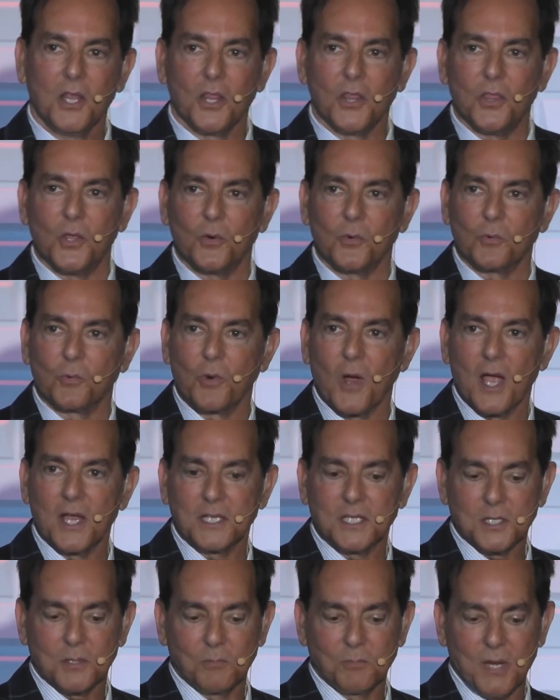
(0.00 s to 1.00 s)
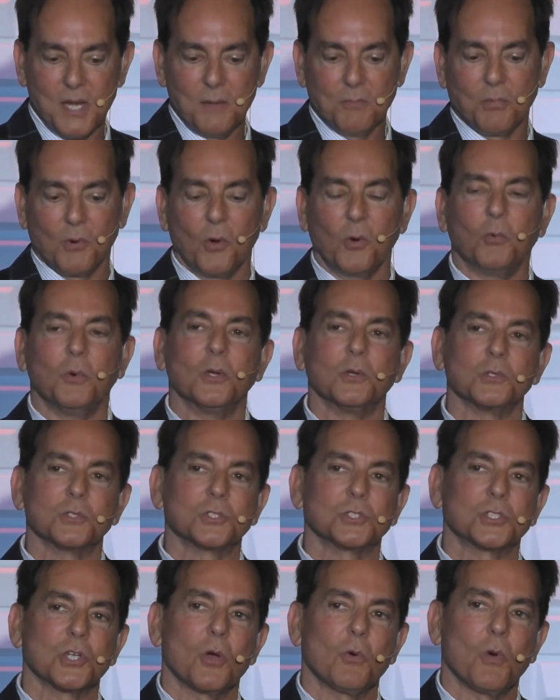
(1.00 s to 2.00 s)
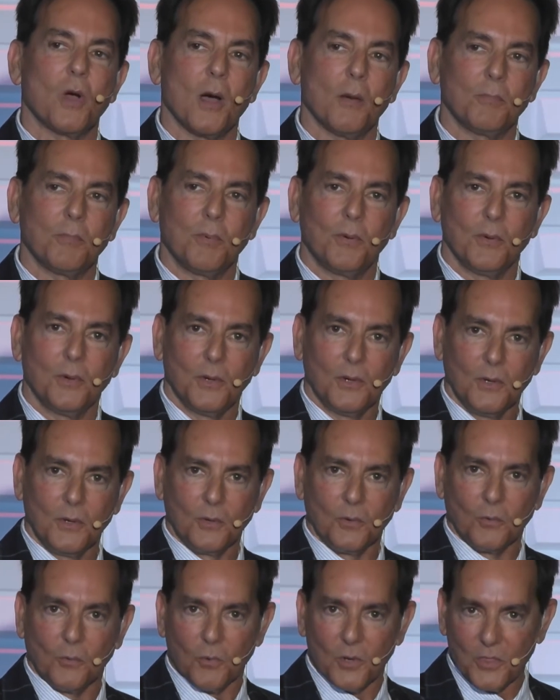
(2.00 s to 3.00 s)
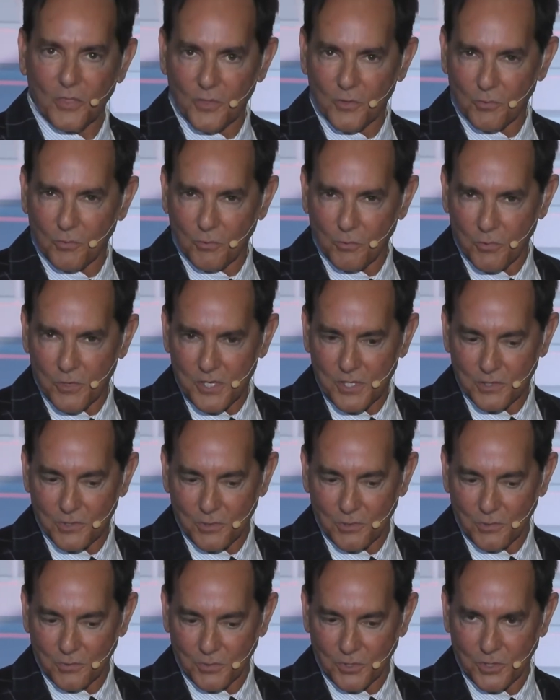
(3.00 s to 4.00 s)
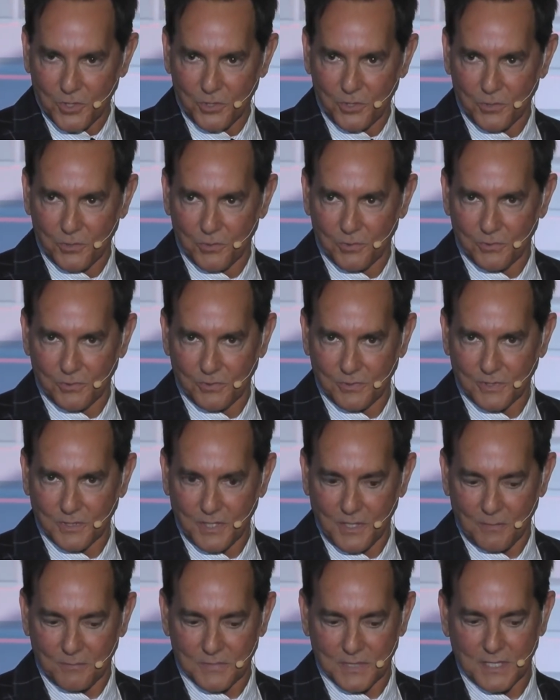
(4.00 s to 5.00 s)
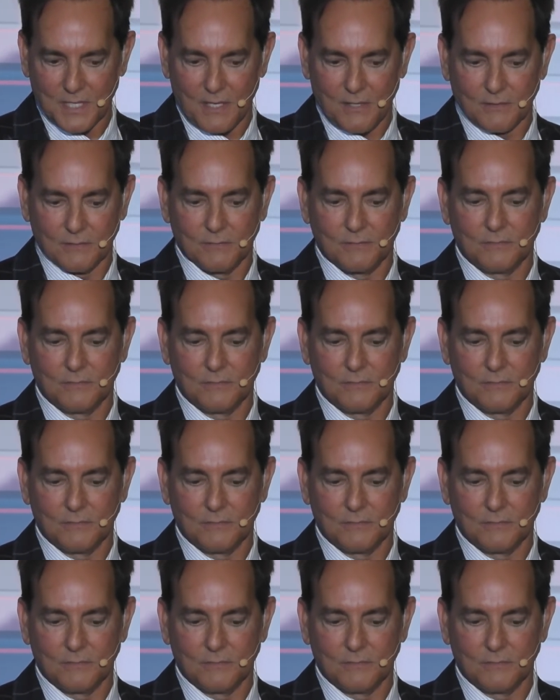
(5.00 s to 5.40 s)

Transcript: The right people will show up when the real you comes out.